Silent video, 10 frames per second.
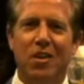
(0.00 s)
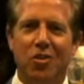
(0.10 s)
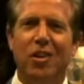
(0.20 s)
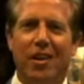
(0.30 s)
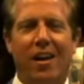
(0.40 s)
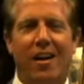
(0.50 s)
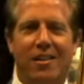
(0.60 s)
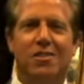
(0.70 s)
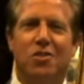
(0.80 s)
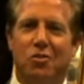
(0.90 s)
You'll get a lot
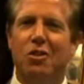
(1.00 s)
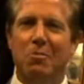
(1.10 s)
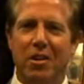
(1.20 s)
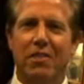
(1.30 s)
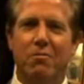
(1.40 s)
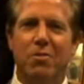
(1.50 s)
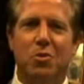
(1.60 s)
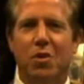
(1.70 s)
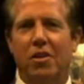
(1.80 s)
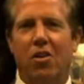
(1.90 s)
of disagreement even
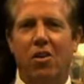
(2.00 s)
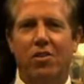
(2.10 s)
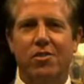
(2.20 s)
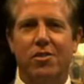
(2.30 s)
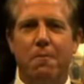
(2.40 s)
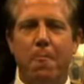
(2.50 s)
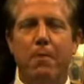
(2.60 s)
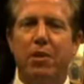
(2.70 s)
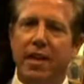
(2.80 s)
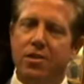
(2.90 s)
between lawyers,
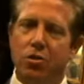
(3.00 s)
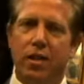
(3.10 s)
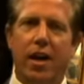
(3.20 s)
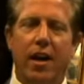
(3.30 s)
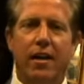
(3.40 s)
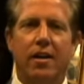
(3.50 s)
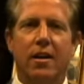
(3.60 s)
but that's okay.